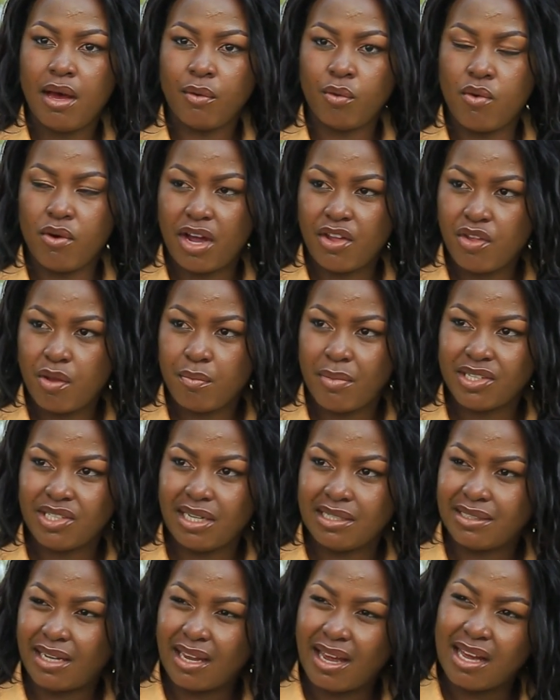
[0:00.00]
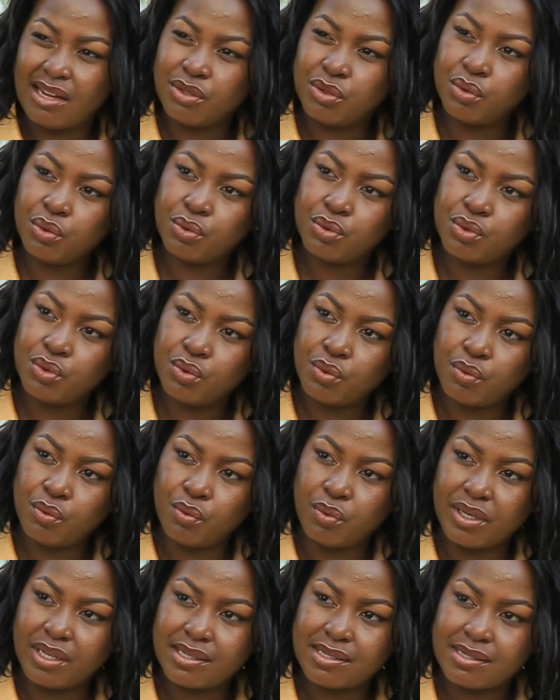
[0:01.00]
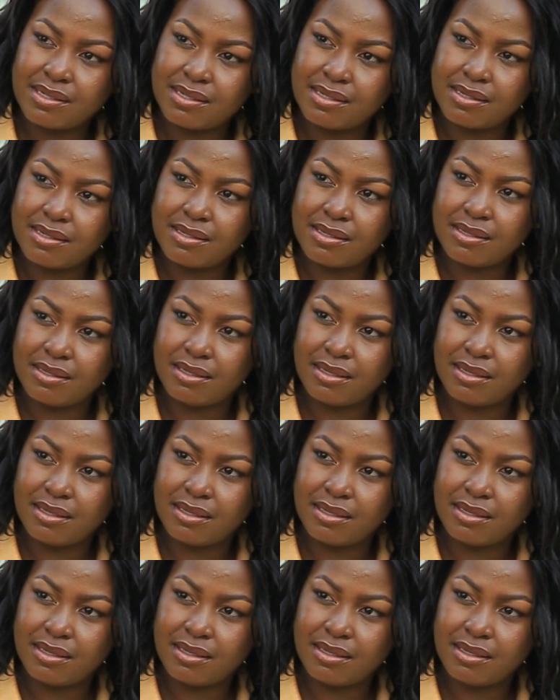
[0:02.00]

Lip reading: Kunkanye mbajanta I can do 2 weeks.